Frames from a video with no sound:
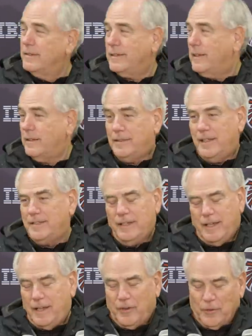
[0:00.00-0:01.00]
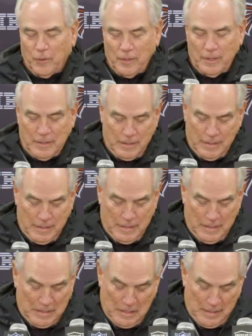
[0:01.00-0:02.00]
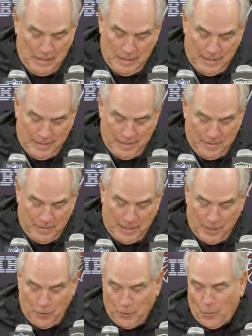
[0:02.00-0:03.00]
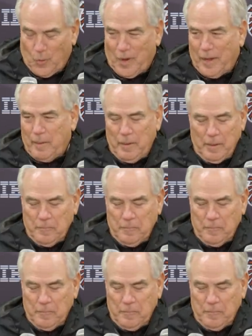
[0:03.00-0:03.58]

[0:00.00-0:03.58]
Yeah, I, I don't know. I don't know why.